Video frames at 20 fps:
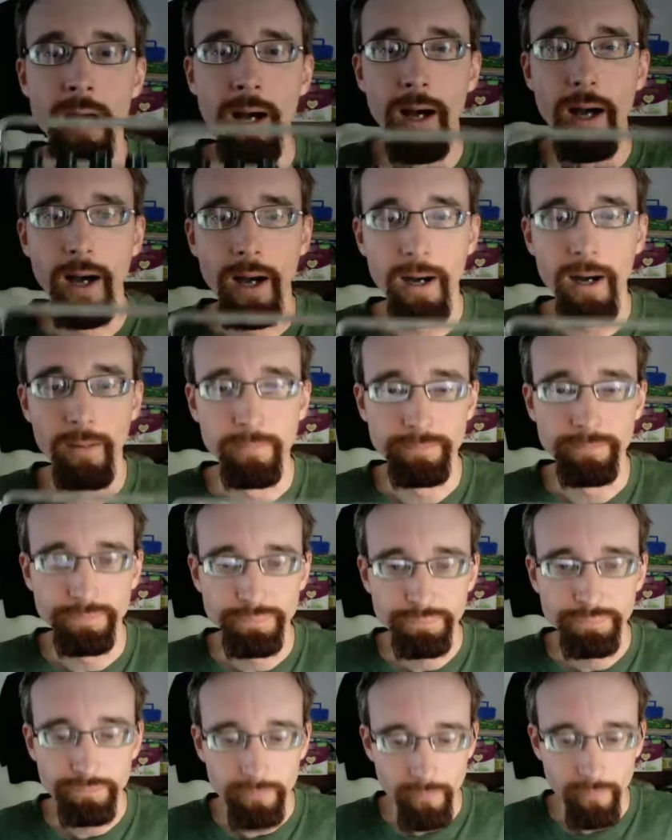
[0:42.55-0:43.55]
And
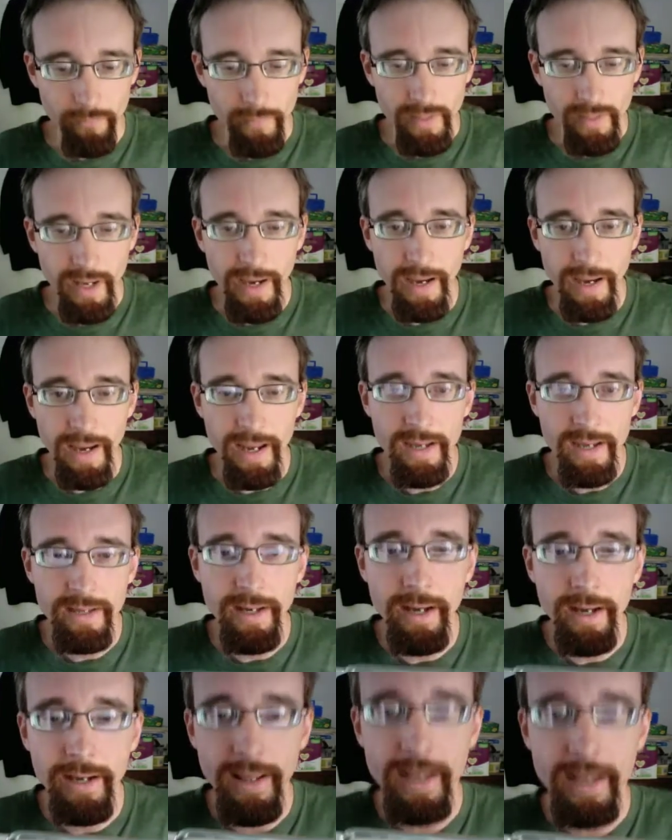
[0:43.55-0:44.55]

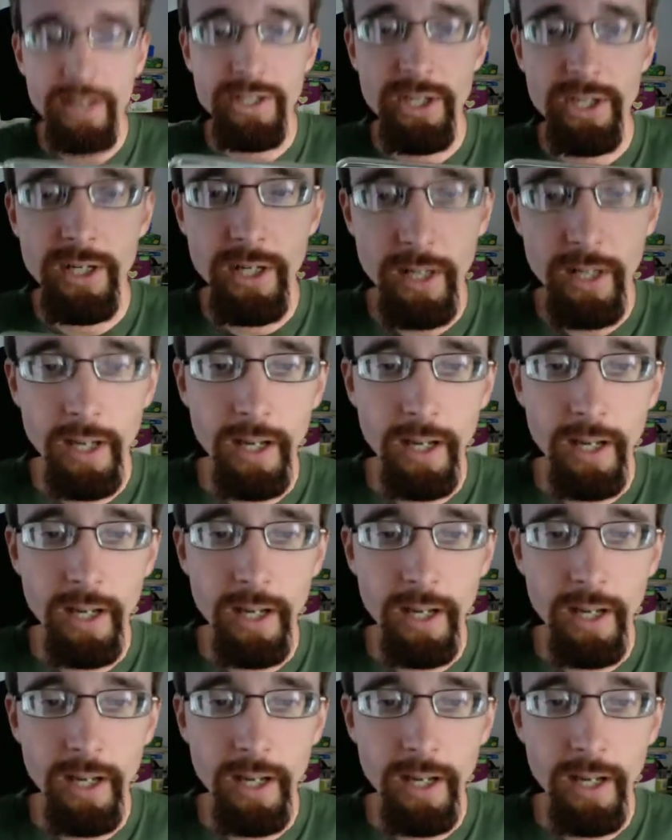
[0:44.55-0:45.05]
it has